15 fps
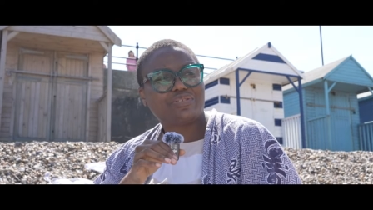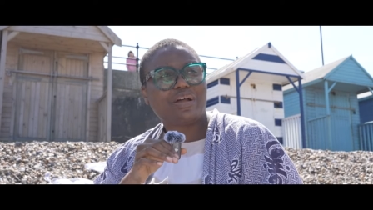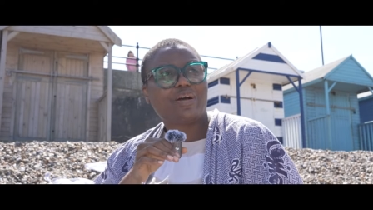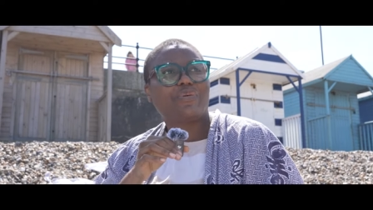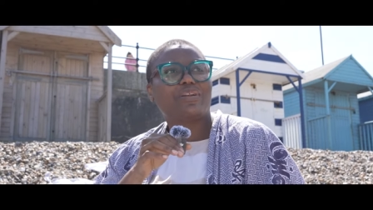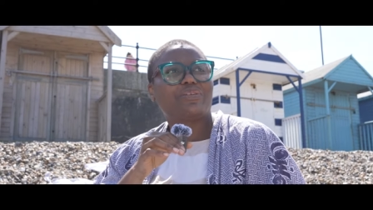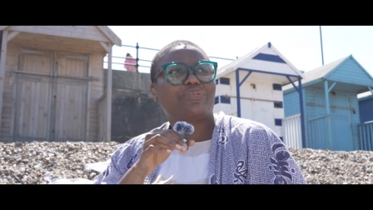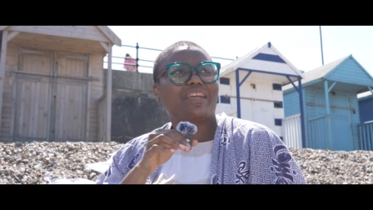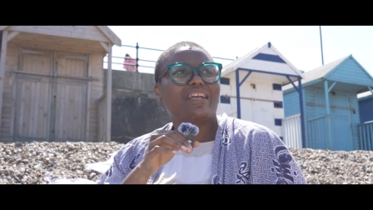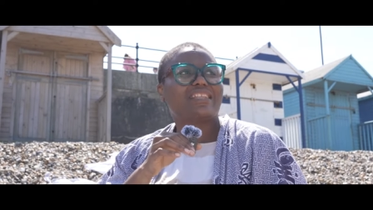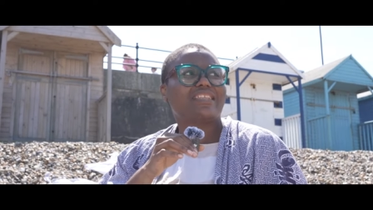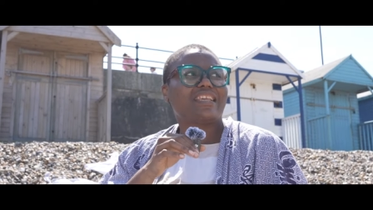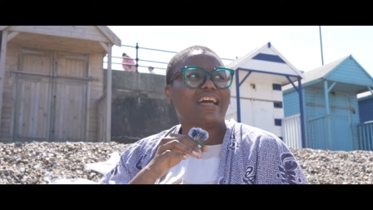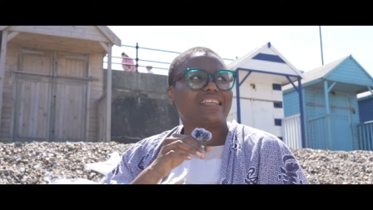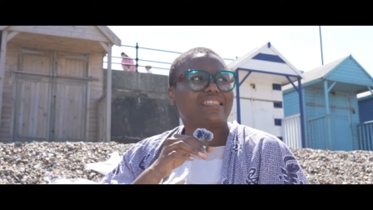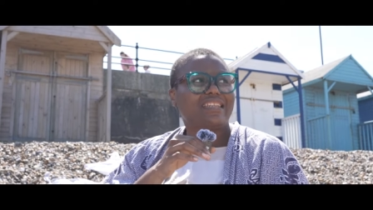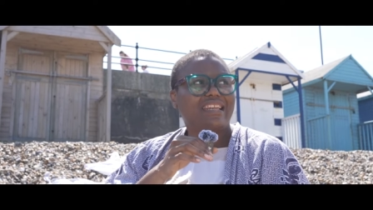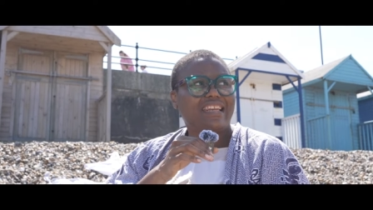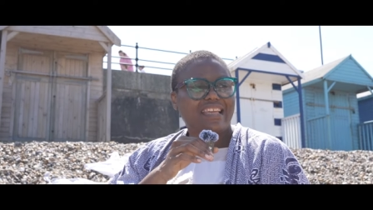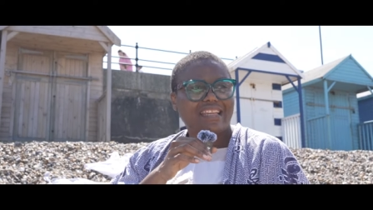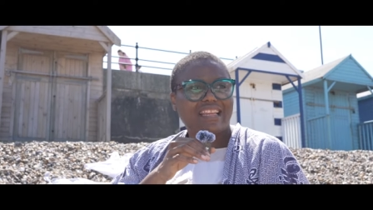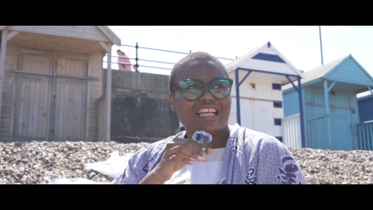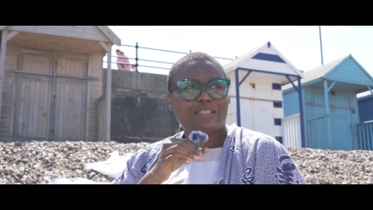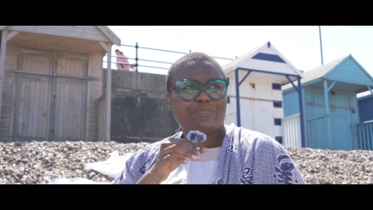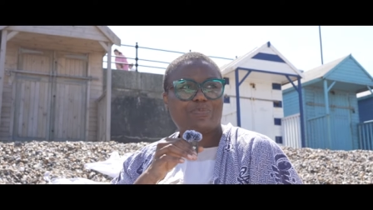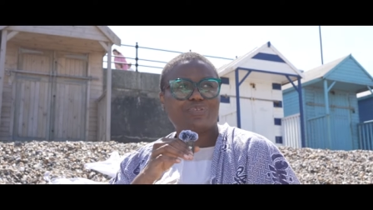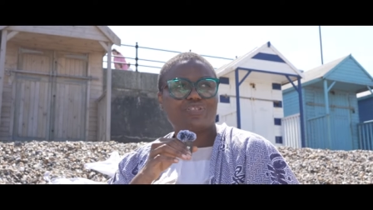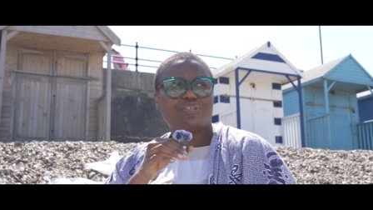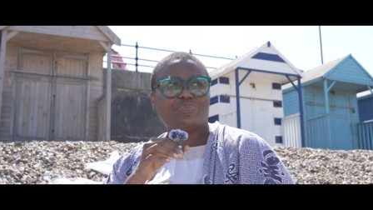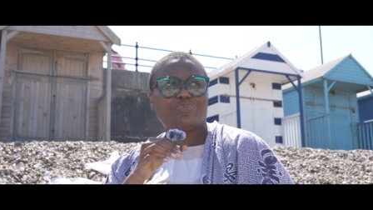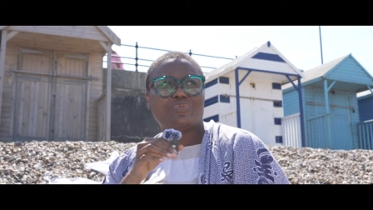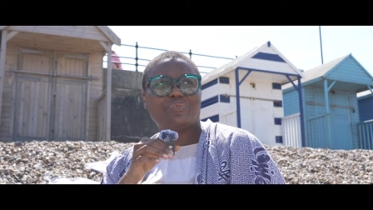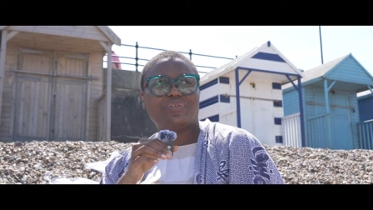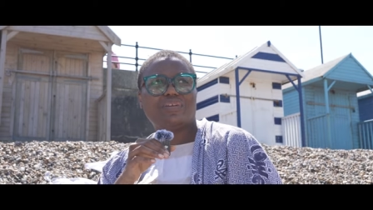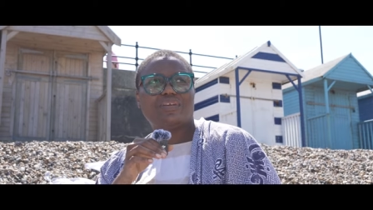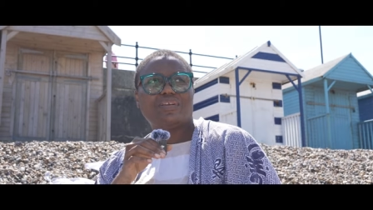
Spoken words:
So I want to get here as late as possible.